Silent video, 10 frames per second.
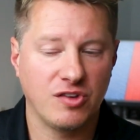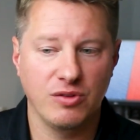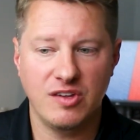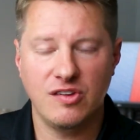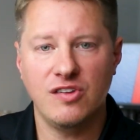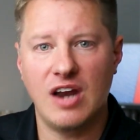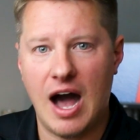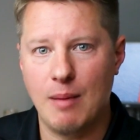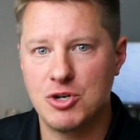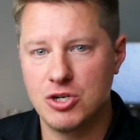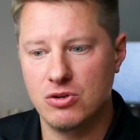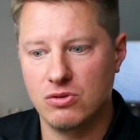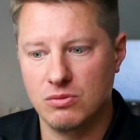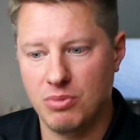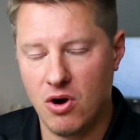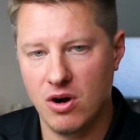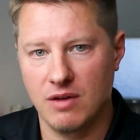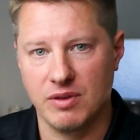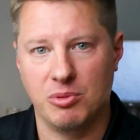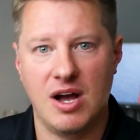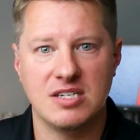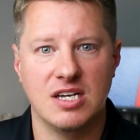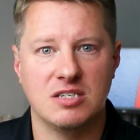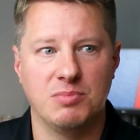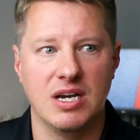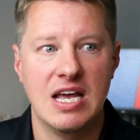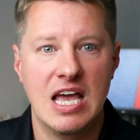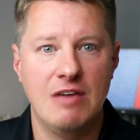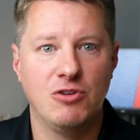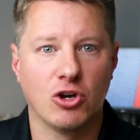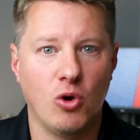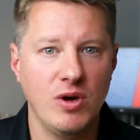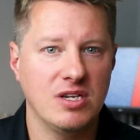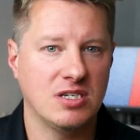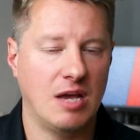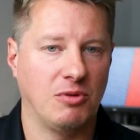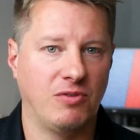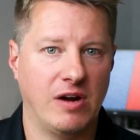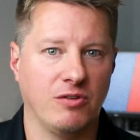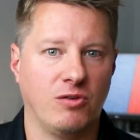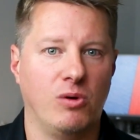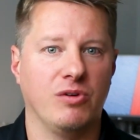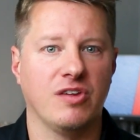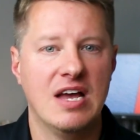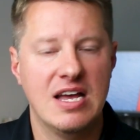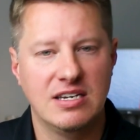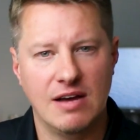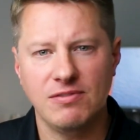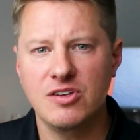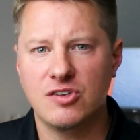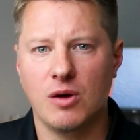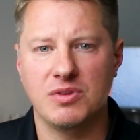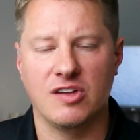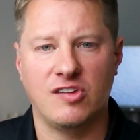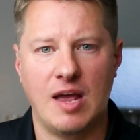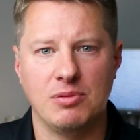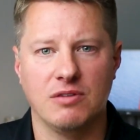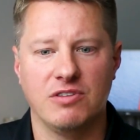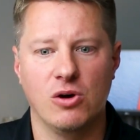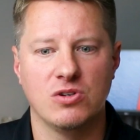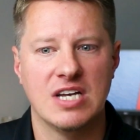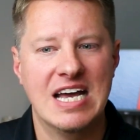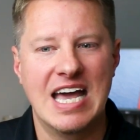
so this is an optional part of the process, but if you're going to sample fragrance oils, definitely start with a sample of those.